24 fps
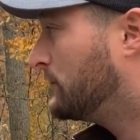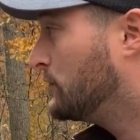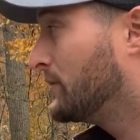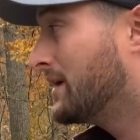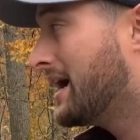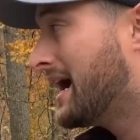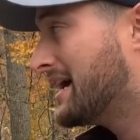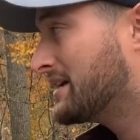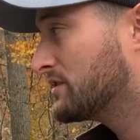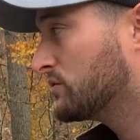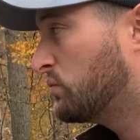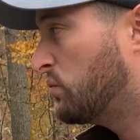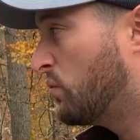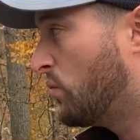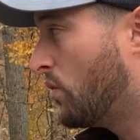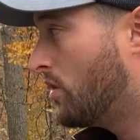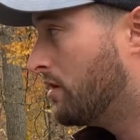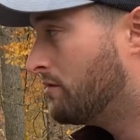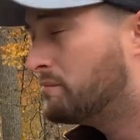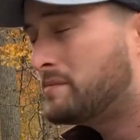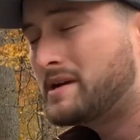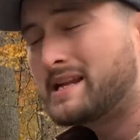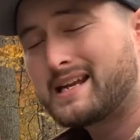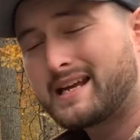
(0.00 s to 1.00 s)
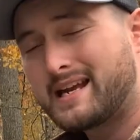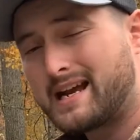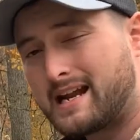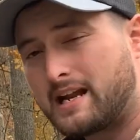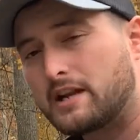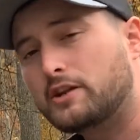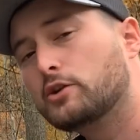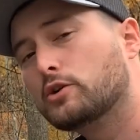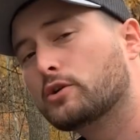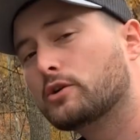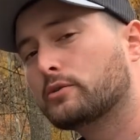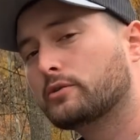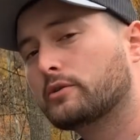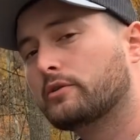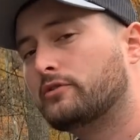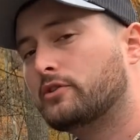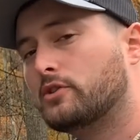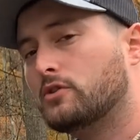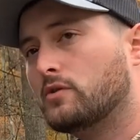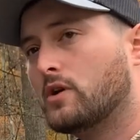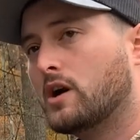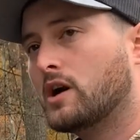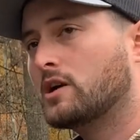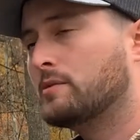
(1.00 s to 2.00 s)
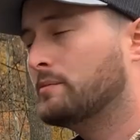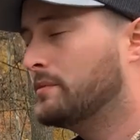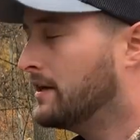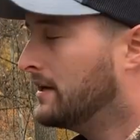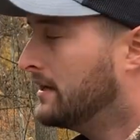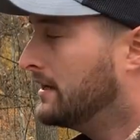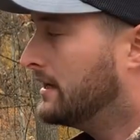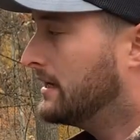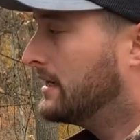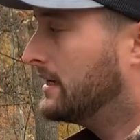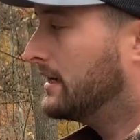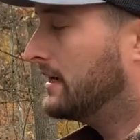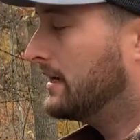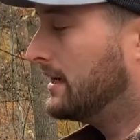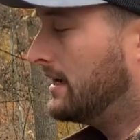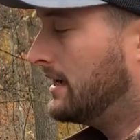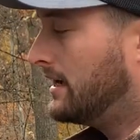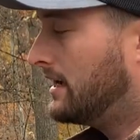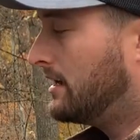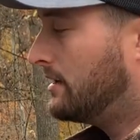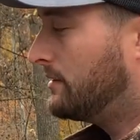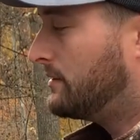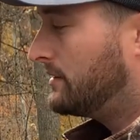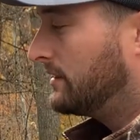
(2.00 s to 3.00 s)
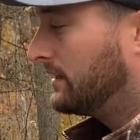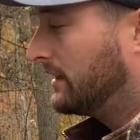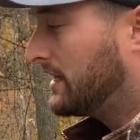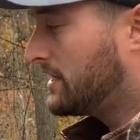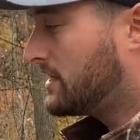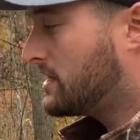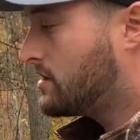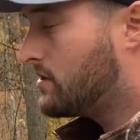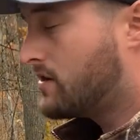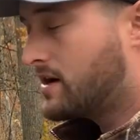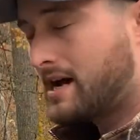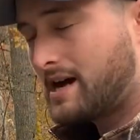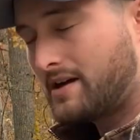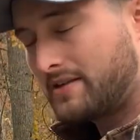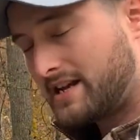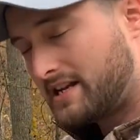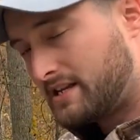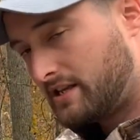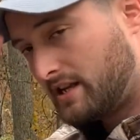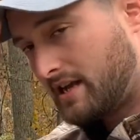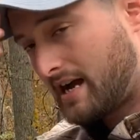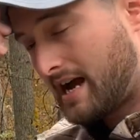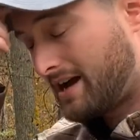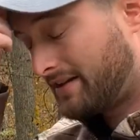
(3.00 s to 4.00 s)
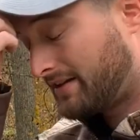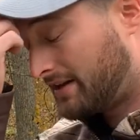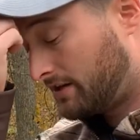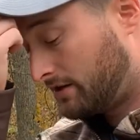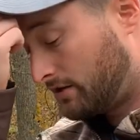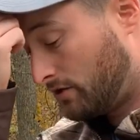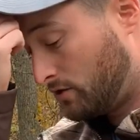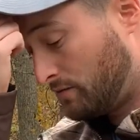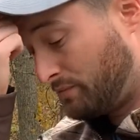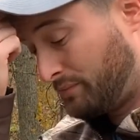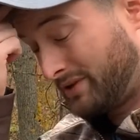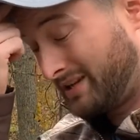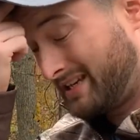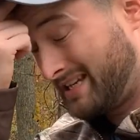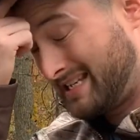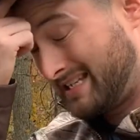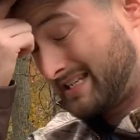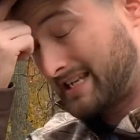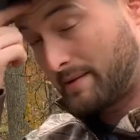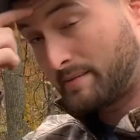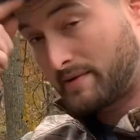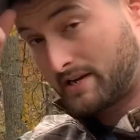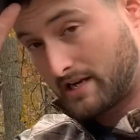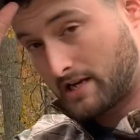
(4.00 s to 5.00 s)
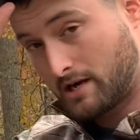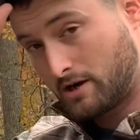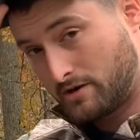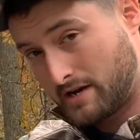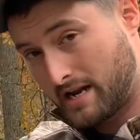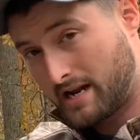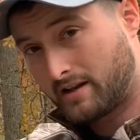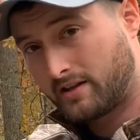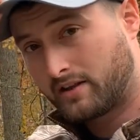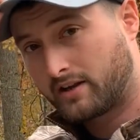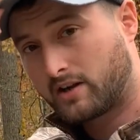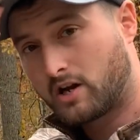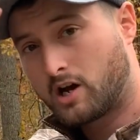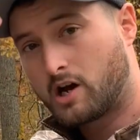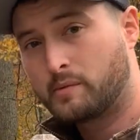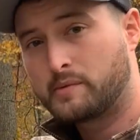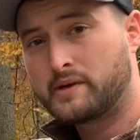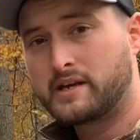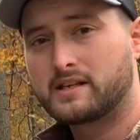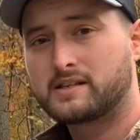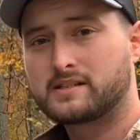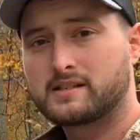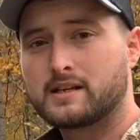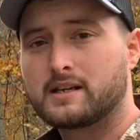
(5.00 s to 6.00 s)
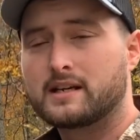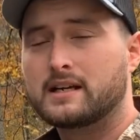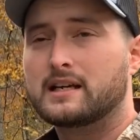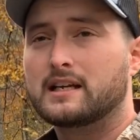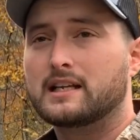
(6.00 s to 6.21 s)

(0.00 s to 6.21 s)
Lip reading: you guys want me to kind of do a review on them, let you know how they do, please let me know down in the comments.